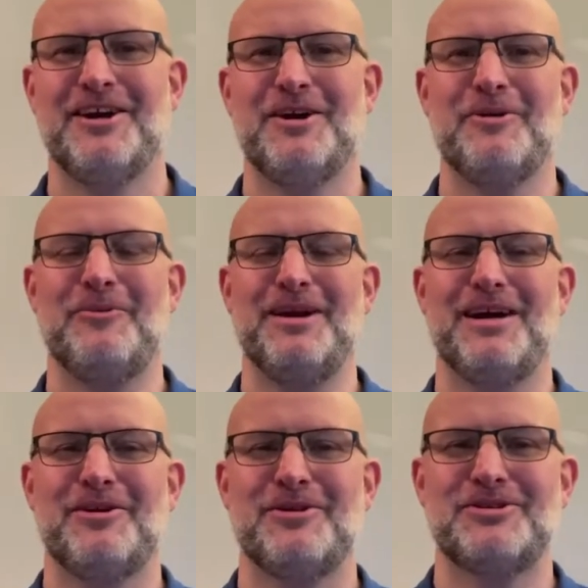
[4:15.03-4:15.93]
We're now
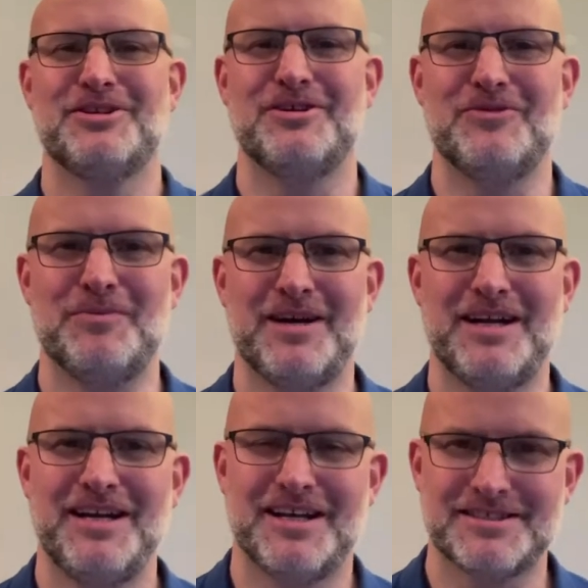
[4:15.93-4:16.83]
going to
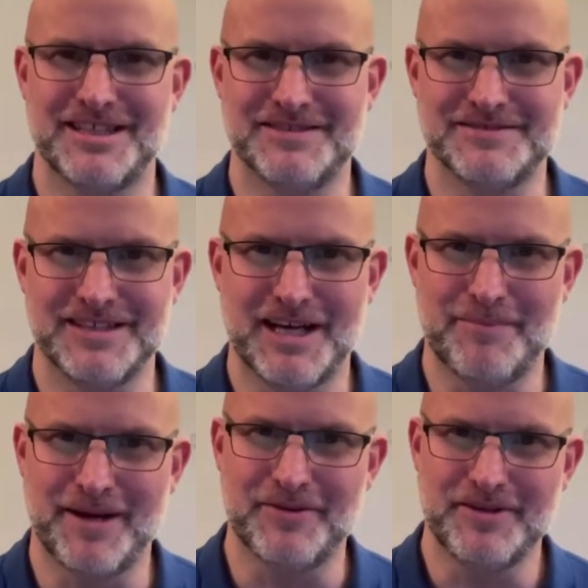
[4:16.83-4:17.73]
remind ourselves
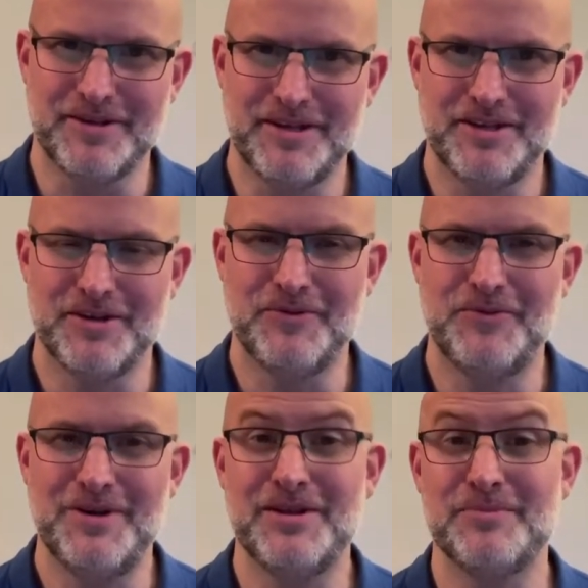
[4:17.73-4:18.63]
about the
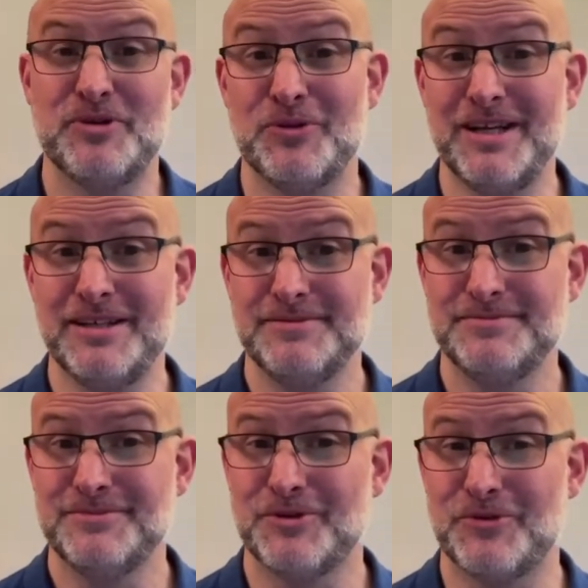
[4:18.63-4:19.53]
rhythm grid,
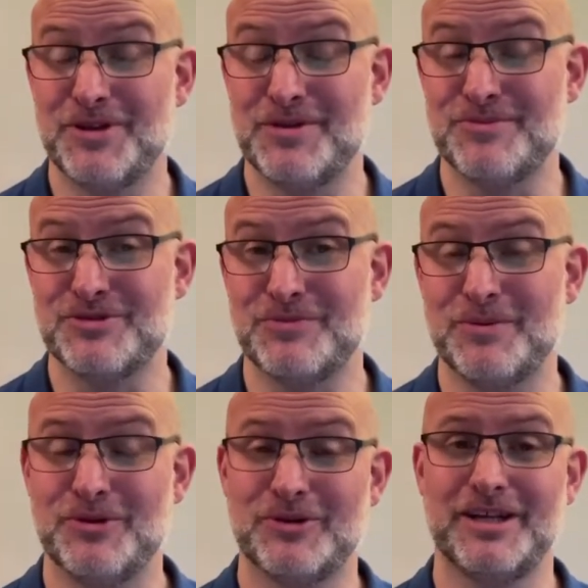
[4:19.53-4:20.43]
or the rhythms that we were
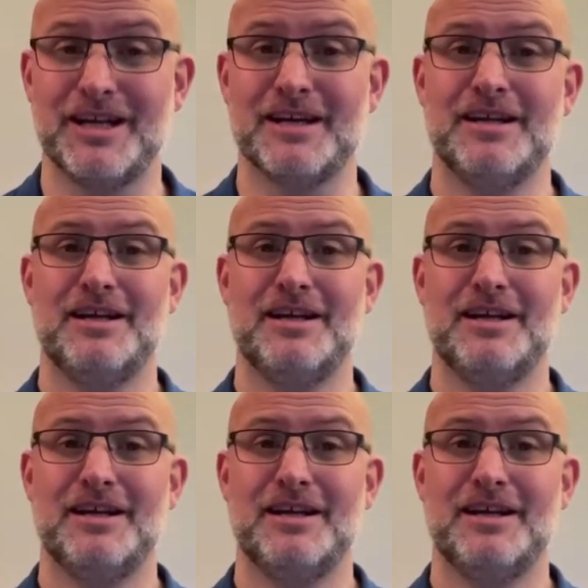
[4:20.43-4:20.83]
looking at